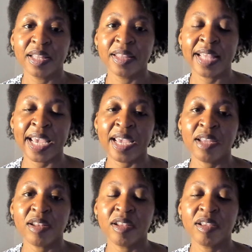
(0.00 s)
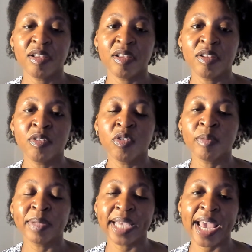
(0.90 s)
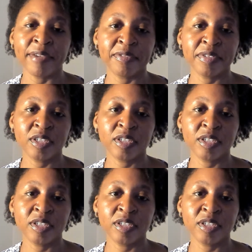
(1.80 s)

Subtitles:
they normally have